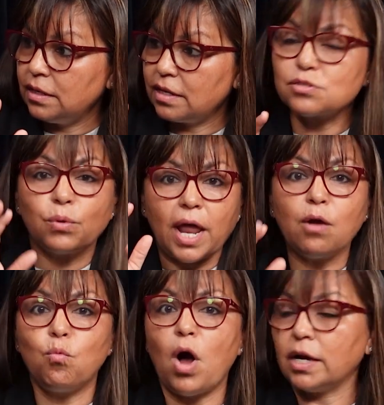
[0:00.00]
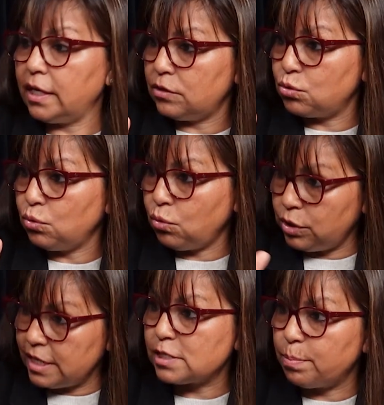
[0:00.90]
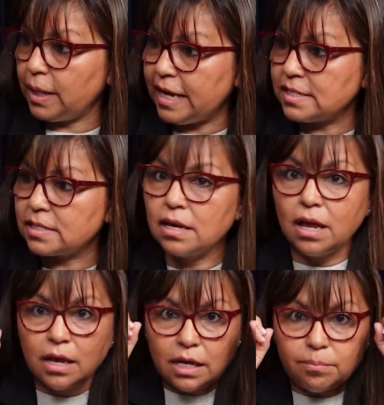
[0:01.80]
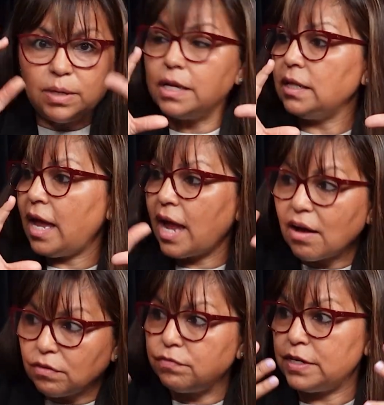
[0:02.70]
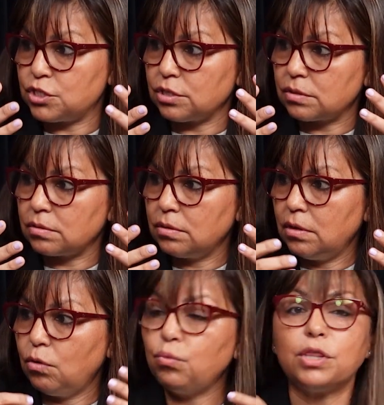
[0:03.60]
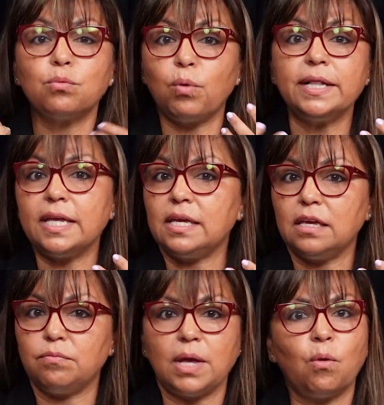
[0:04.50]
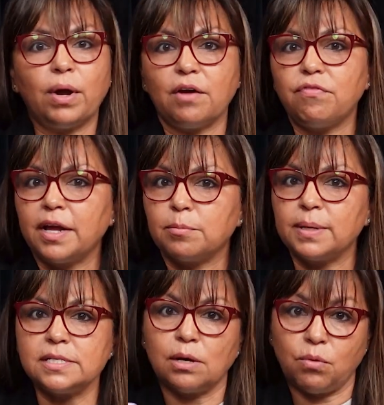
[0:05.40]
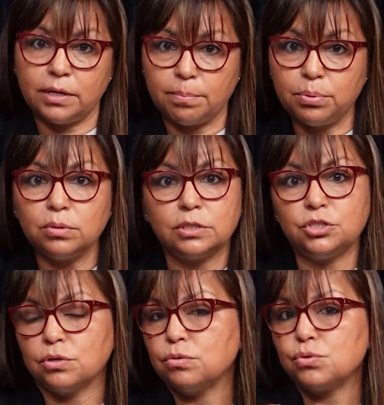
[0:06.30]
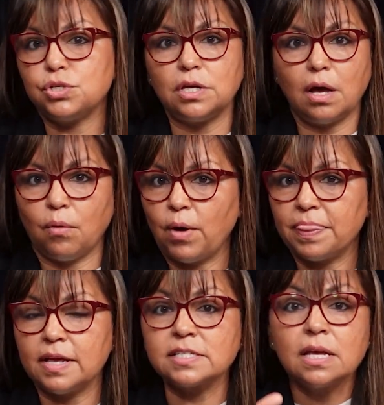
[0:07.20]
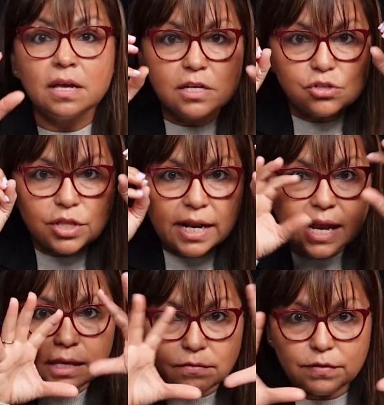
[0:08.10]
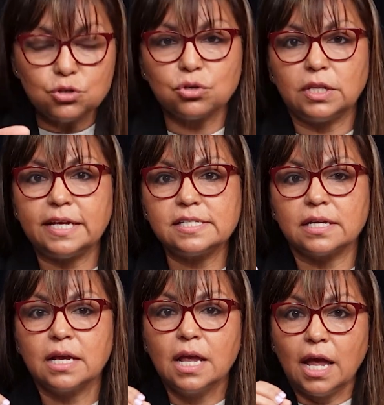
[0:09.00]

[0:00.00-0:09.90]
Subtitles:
Because when I walk into this place, immediately I have a vision with what they give me. I want a fireplace, I want a pool, a jacuzzi, I want this. So then I can visualize it.